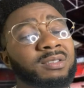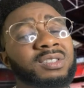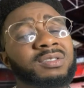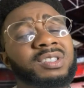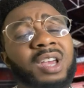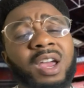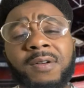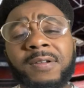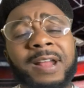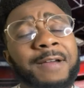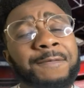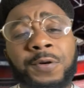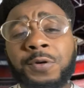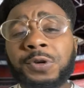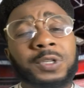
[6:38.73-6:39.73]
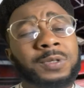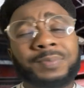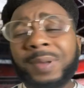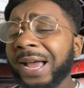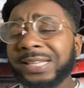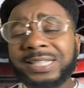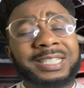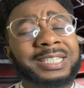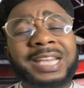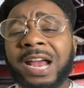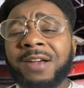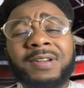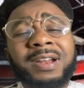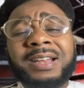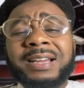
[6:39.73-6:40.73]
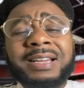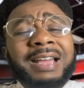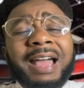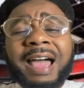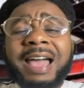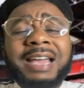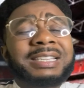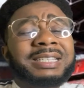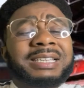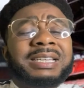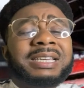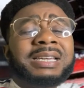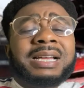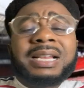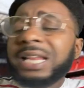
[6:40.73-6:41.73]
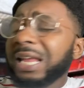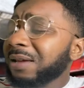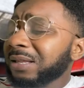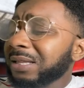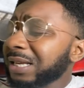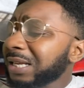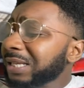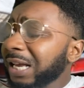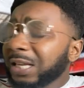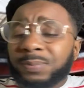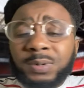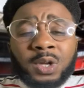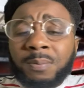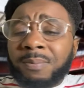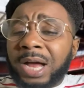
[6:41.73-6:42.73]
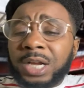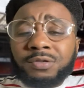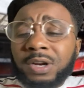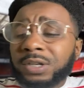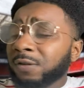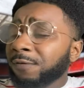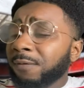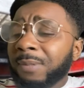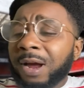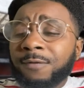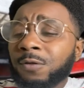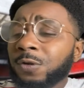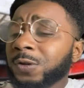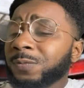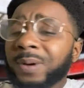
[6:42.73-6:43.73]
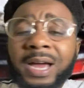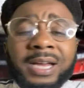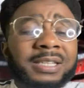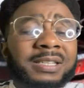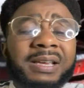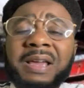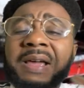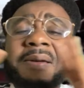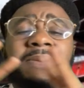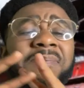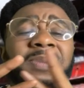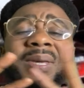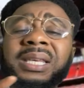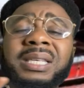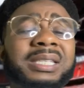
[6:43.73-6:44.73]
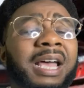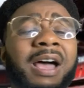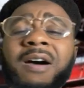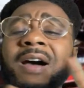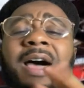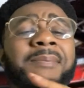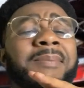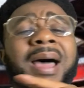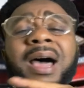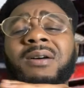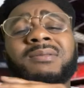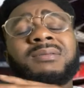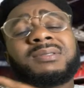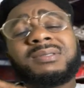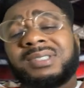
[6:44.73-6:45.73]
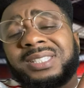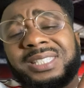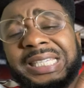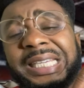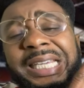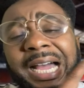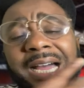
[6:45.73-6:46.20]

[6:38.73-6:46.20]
Sharing Ivorian Spice is caring. Guys, this has been your match reaction from Ivorian Spice. Peace out. I'm out. See